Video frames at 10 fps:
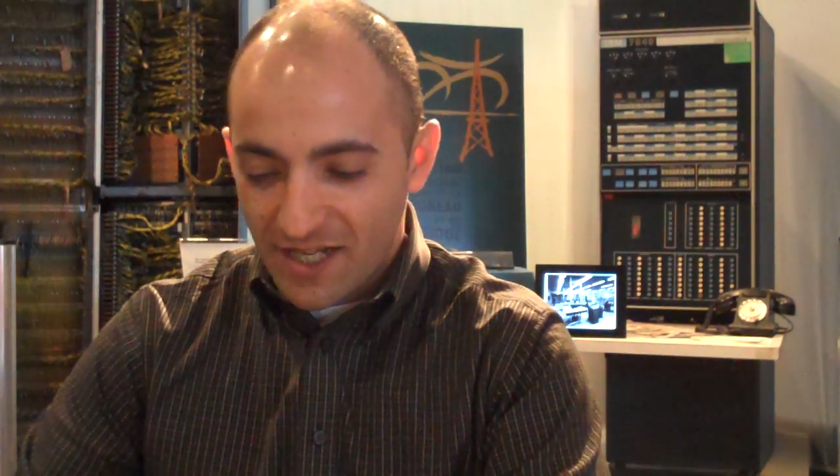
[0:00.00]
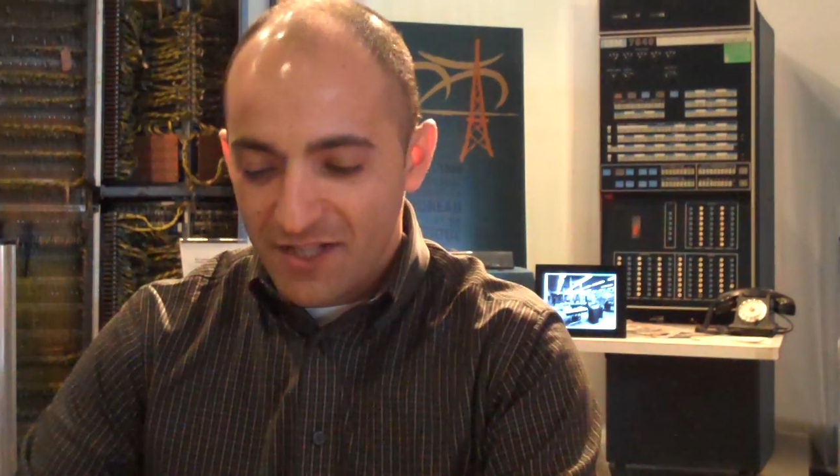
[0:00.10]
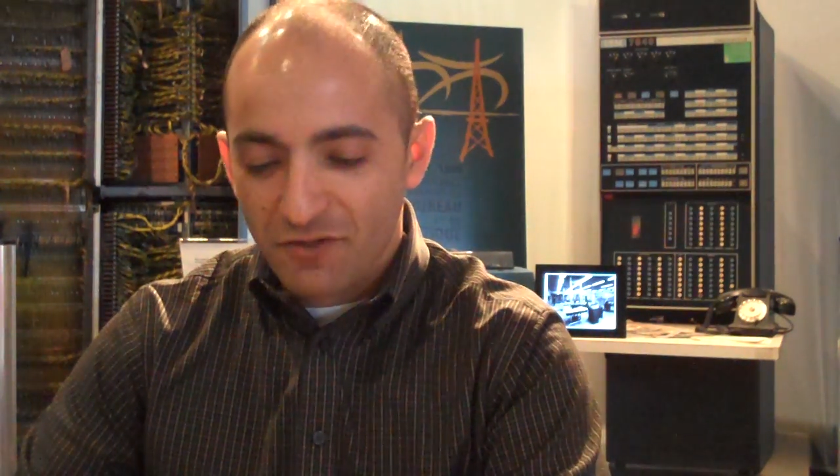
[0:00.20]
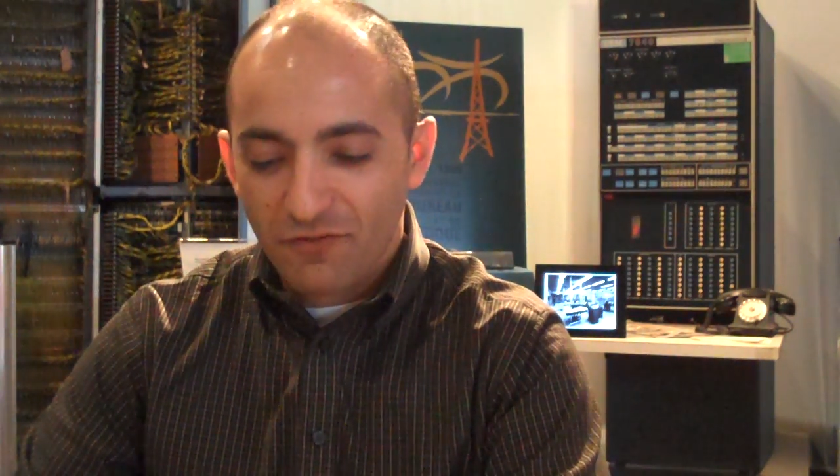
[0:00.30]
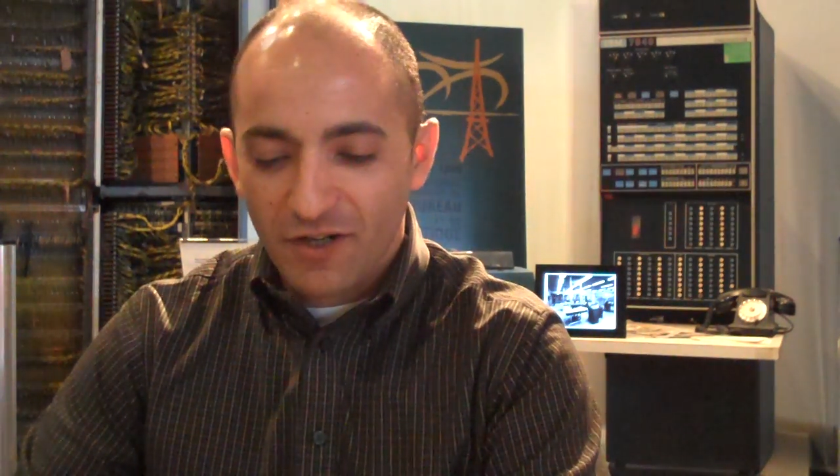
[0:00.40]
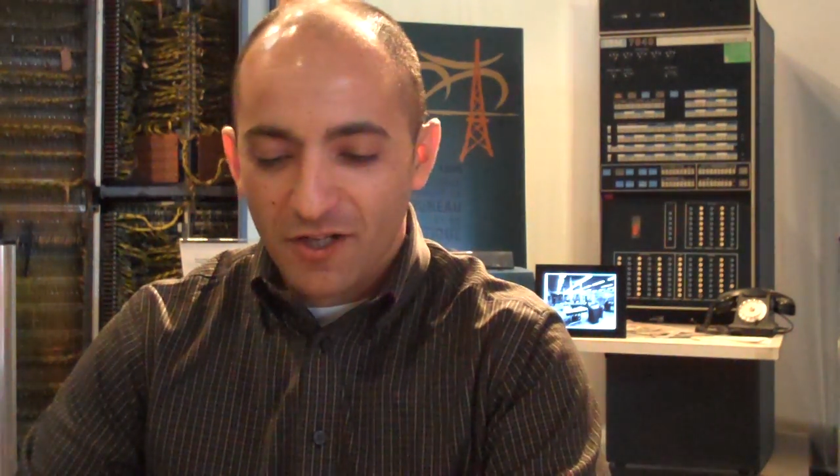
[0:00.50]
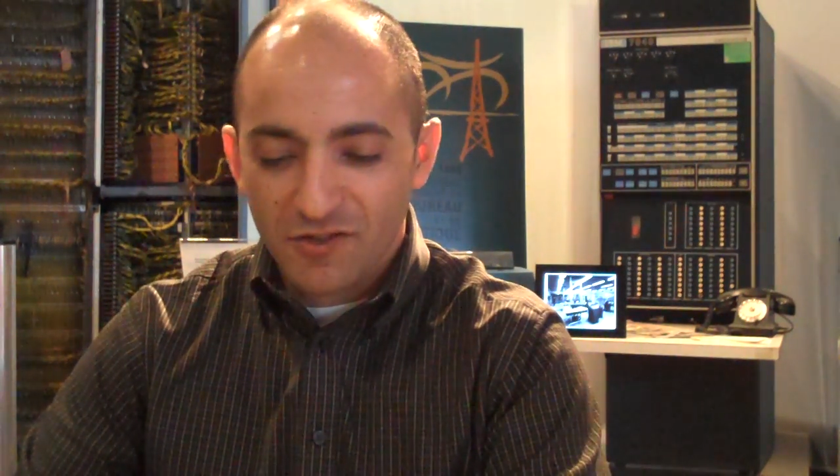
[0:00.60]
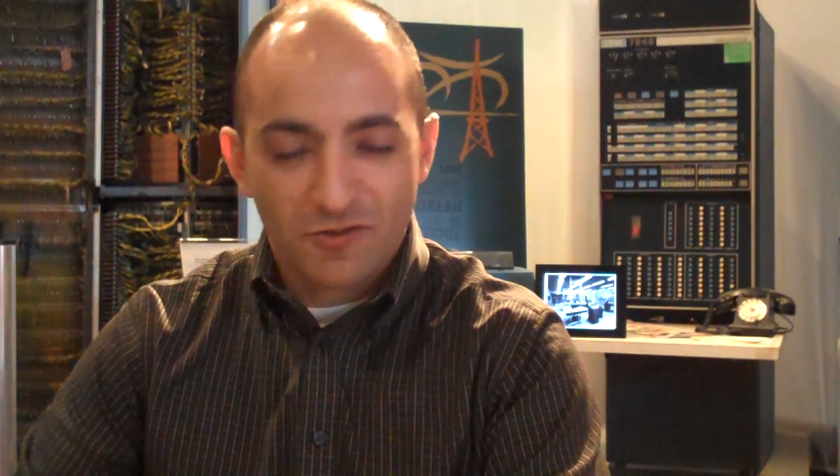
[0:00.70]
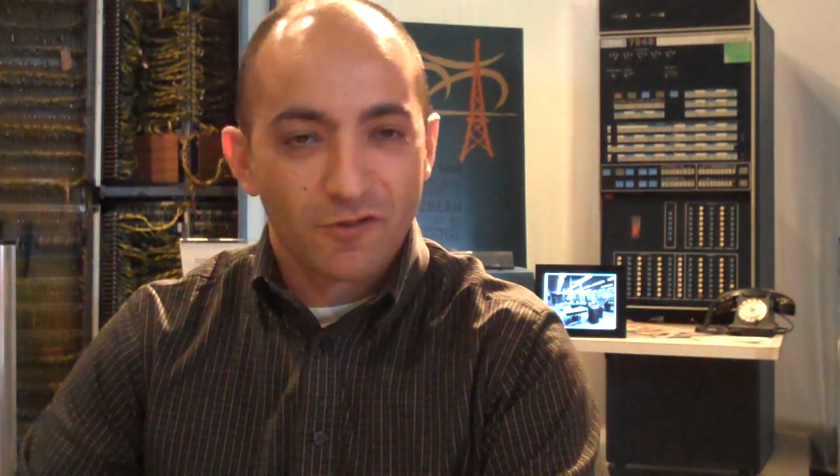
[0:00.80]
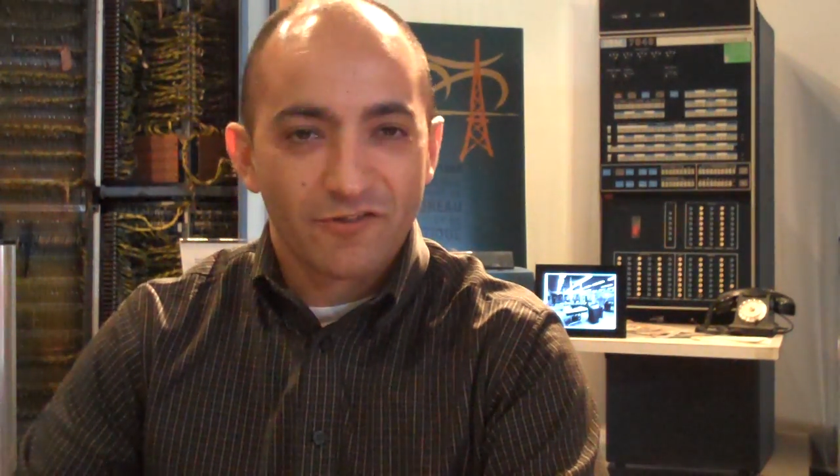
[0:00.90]
That is a very
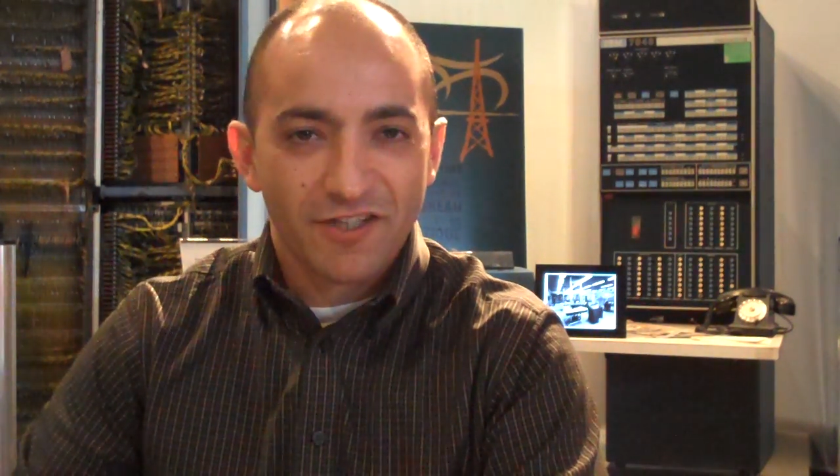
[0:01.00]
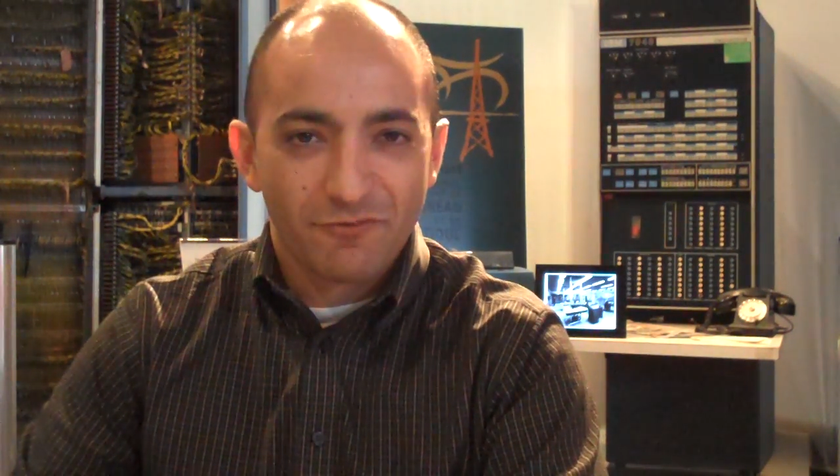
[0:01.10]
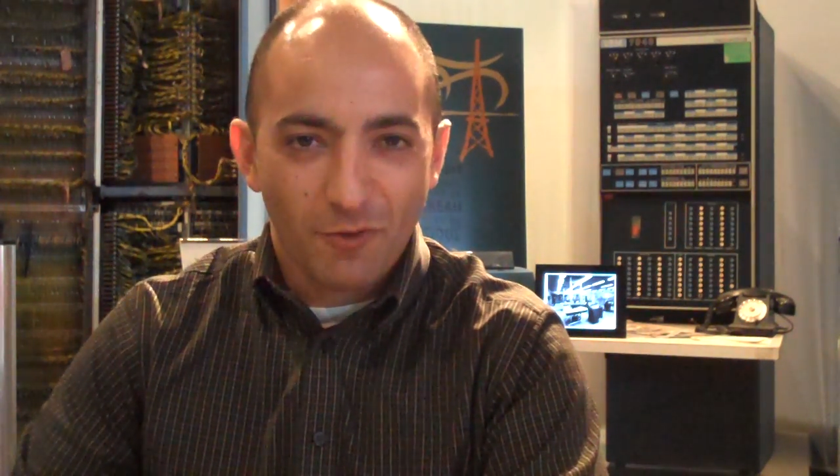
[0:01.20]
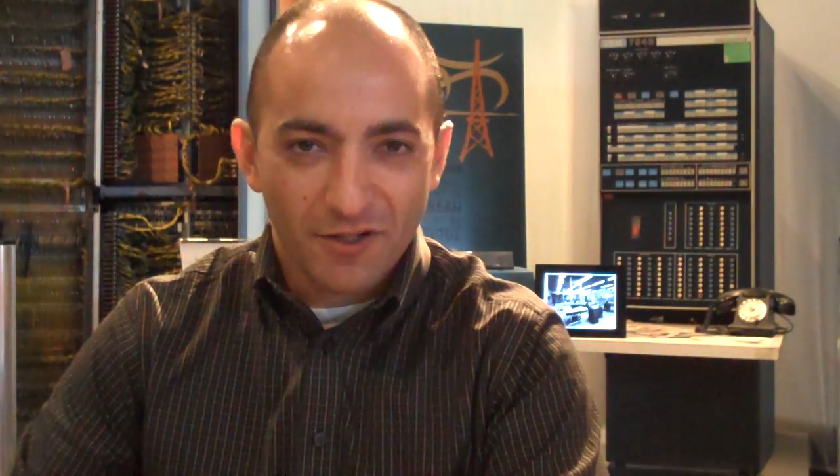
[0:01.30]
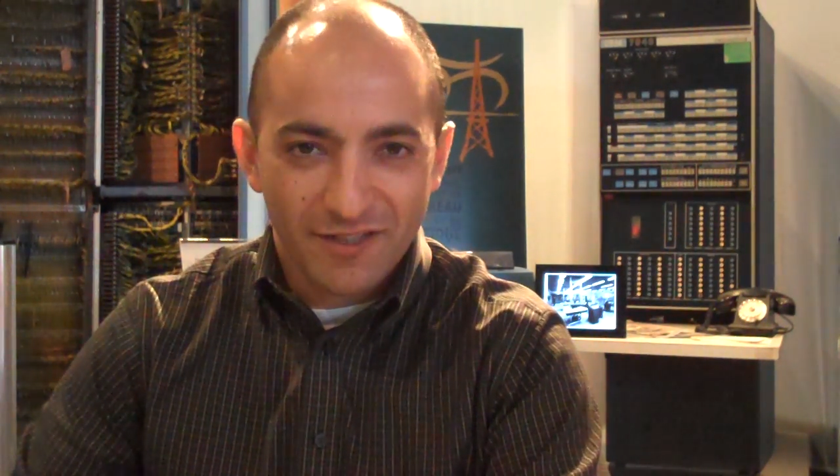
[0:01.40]
conservative one,